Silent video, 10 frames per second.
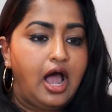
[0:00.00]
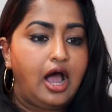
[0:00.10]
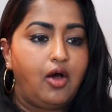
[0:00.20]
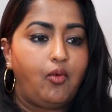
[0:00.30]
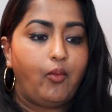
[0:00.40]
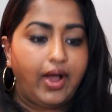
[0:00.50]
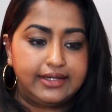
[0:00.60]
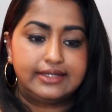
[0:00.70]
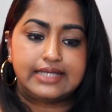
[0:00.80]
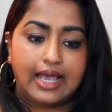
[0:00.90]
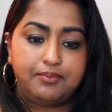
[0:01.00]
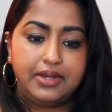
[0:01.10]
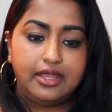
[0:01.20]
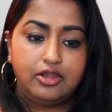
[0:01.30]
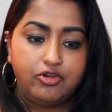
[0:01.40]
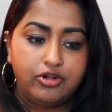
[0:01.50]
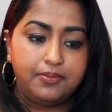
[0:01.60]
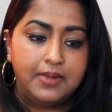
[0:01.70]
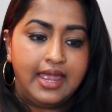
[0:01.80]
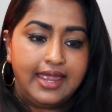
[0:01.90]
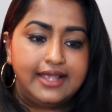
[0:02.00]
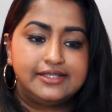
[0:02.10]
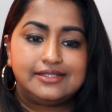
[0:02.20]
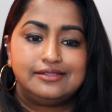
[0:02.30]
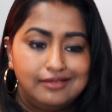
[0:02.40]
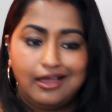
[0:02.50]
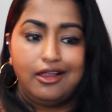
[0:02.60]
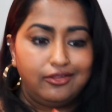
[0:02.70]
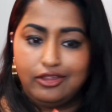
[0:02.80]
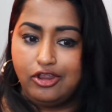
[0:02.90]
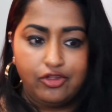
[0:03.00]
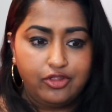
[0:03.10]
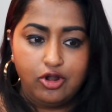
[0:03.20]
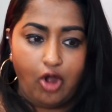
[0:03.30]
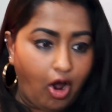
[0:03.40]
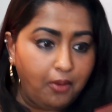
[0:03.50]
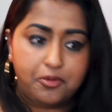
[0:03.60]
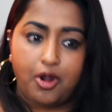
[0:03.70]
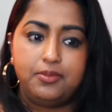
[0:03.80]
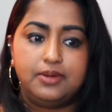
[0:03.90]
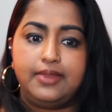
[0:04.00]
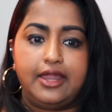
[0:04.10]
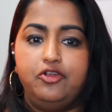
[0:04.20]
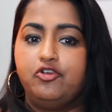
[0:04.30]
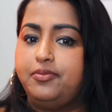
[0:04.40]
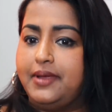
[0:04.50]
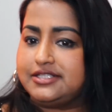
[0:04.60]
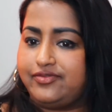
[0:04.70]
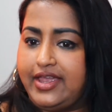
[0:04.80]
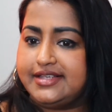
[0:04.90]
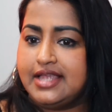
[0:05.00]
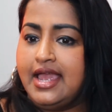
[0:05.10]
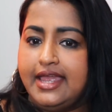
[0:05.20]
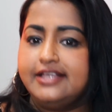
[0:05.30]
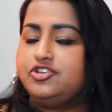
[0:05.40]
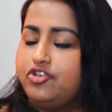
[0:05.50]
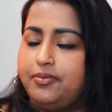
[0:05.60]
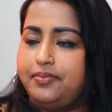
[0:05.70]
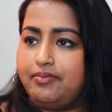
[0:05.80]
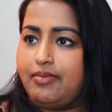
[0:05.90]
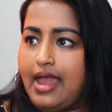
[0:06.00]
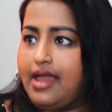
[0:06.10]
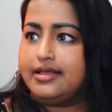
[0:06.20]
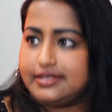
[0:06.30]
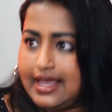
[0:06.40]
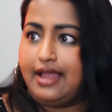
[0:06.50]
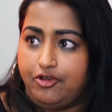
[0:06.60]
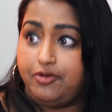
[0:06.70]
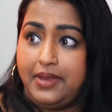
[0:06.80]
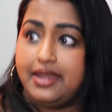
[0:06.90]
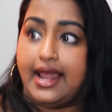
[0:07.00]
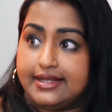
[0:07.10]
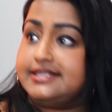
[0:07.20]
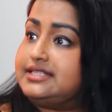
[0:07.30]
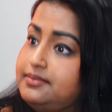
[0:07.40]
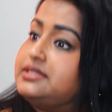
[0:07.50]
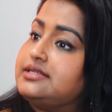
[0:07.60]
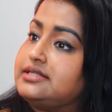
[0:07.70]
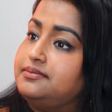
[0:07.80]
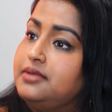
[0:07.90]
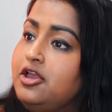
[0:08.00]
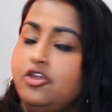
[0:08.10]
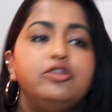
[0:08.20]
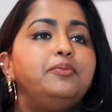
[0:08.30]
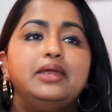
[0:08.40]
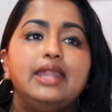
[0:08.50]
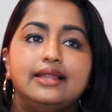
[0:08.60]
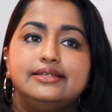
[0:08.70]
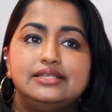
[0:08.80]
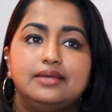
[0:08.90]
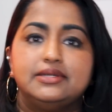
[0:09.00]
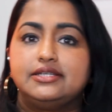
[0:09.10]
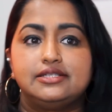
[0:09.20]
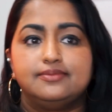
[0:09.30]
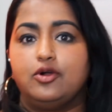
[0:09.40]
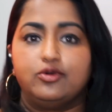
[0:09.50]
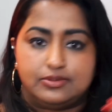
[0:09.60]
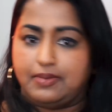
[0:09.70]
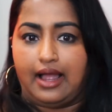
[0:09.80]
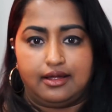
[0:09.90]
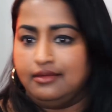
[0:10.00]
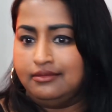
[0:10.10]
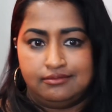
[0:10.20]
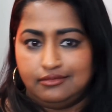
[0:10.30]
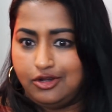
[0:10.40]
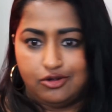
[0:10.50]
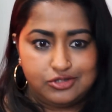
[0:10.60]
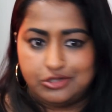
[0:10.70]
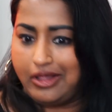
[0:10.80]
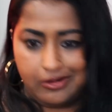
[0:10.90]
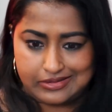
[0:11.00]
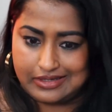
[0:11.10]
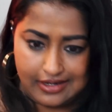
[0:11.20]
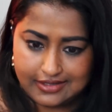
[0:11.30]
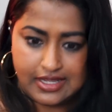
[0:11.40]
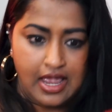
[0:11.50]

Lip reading: What is happening in Europe is, the long problem that Europe has faced is European anti-Semitism. European anti-Semitism goes back 2,000 years.